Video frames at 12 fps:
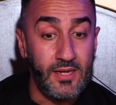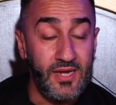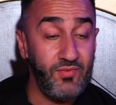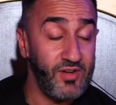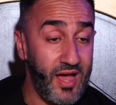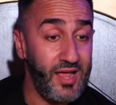
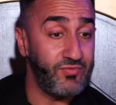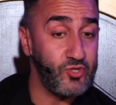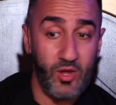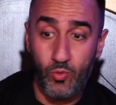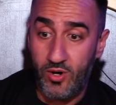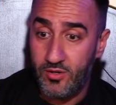Even I have to
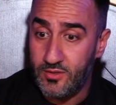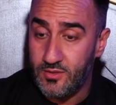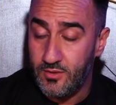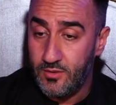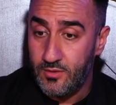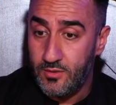get worried.
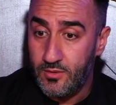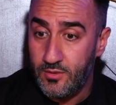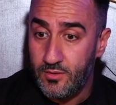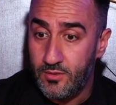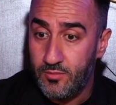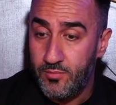
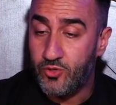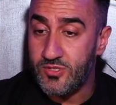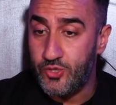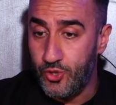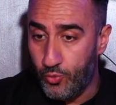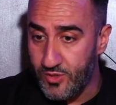
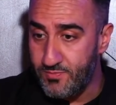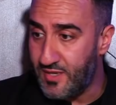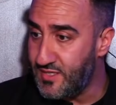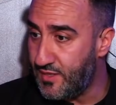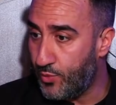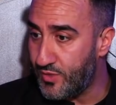Because you know what
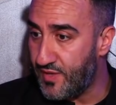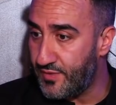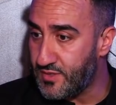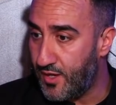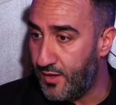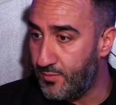Medina was at the
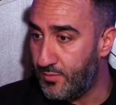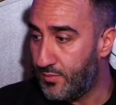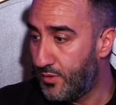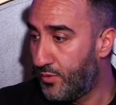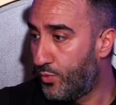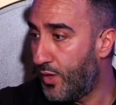time?
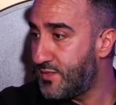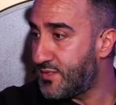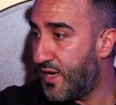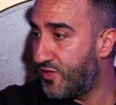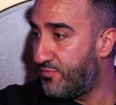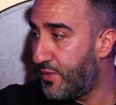One
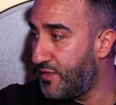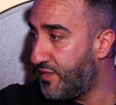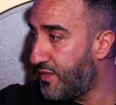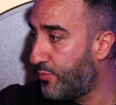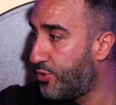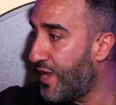side of
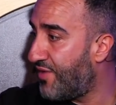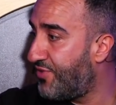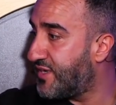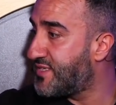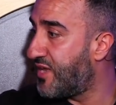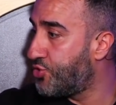Medina,
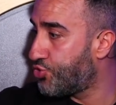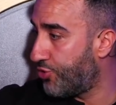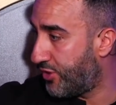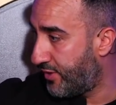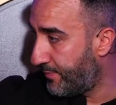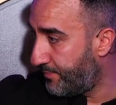Munafiq
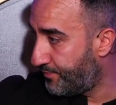Central.